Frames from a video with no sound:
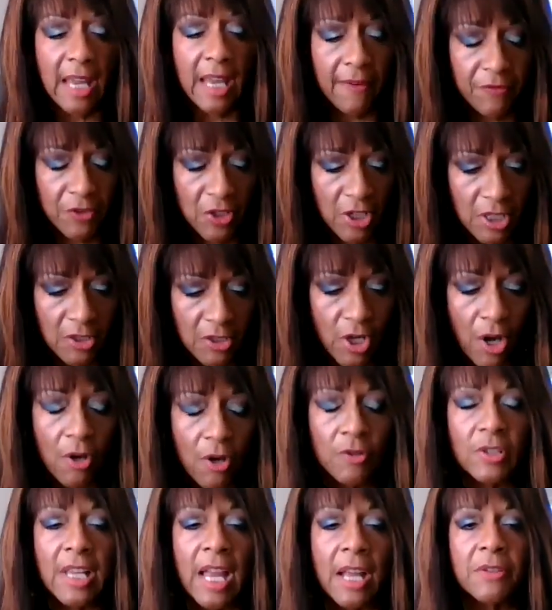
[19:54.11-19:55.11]
If she
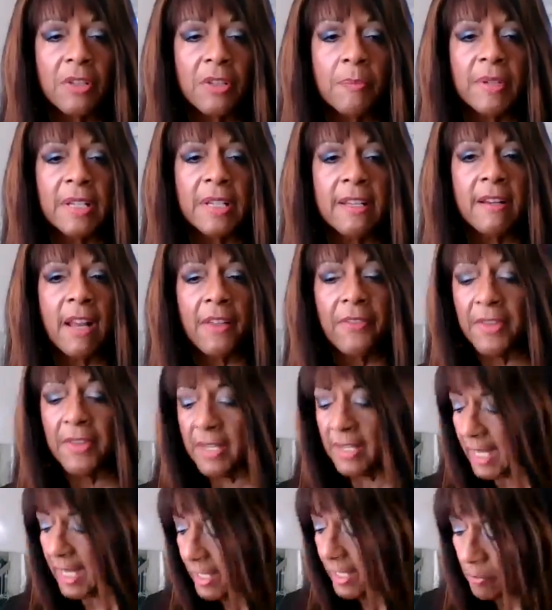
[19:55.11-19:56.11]
turns out to be
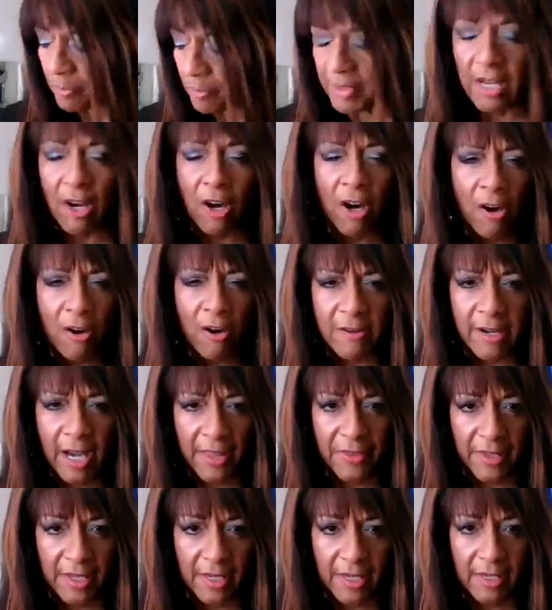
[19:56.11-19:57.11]
nothing, it'll be her
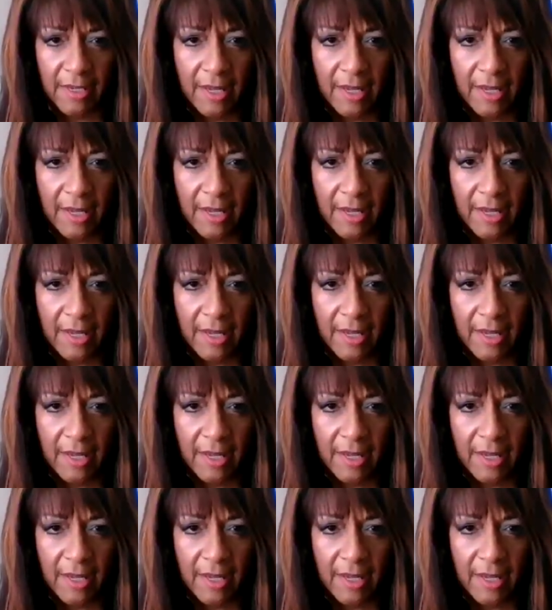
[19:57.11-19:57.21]
nothing.